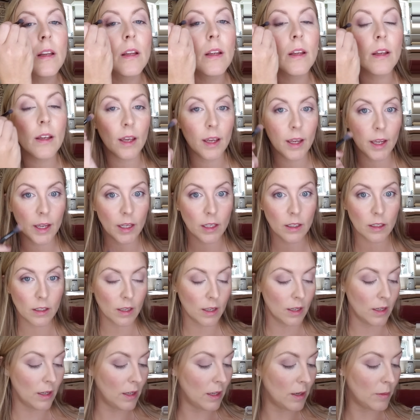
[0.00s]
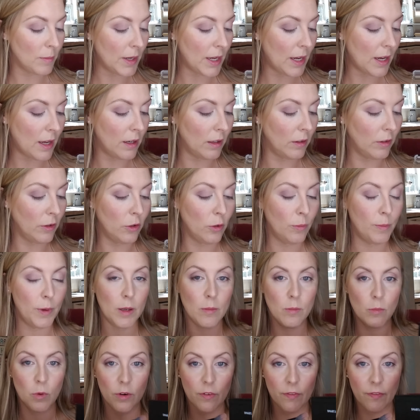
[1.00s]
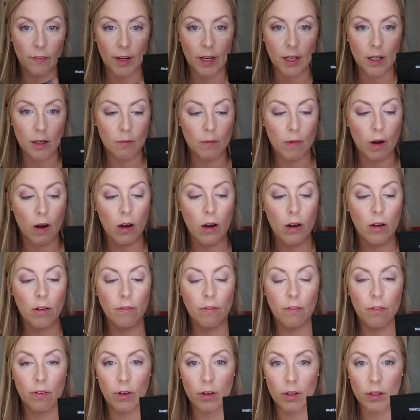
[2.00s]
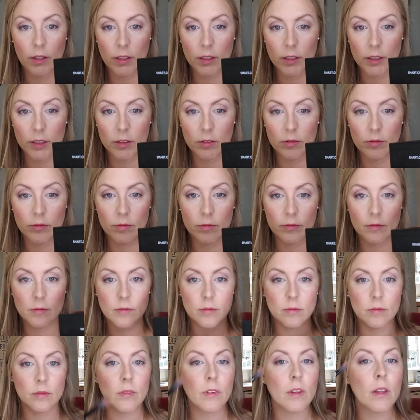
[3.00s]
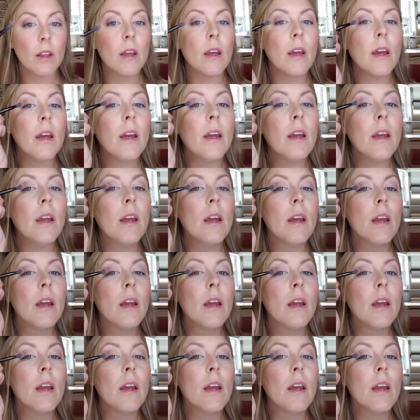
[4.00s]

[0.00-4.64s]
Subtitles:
Okay, and I'm going to add a little bit more faded mauve. Okay.